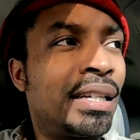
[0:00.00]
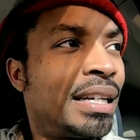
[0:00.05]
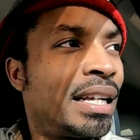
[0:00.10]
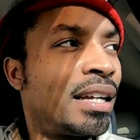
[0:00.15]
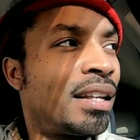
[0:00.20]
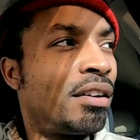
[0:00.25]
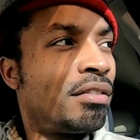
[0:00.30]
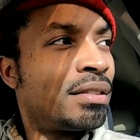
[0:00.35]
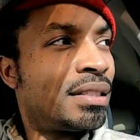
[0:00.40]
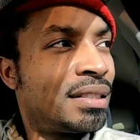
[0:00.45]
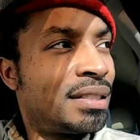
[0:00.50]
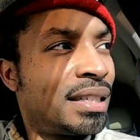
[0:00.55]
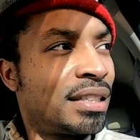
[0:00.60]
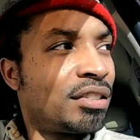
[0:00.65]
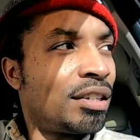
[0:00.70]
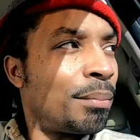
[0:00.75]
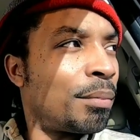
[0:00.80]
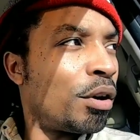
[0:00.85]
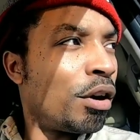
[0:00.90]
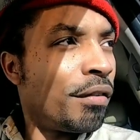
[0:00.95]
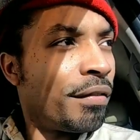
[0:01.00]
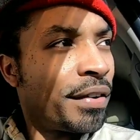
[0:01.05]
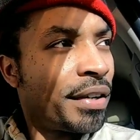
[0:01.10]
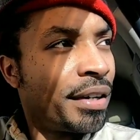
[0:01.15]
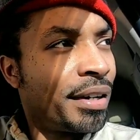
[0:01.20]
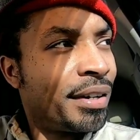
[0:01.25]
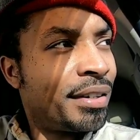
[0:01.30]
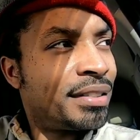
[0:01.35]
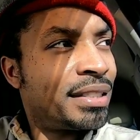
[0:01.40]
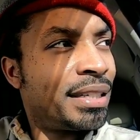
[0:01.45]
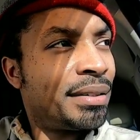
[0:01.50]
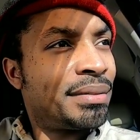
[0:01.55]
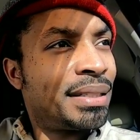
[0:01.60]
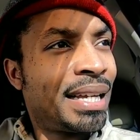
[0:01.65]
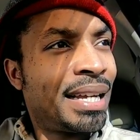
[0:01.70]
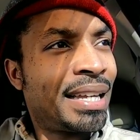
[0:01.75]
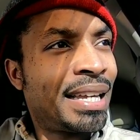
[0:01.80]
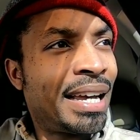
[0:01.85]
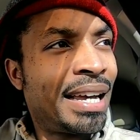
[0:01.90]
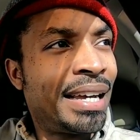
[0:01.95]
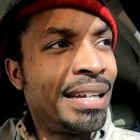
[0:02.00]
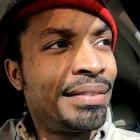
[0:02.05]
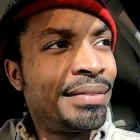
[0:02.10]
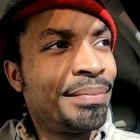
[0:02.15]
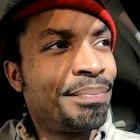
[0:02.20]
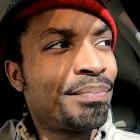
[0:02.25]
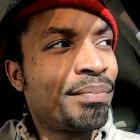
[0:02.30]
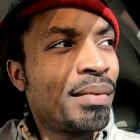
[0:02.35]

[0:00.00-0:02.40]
Yeah, they close at six. I'm gonna go over here and see what they got.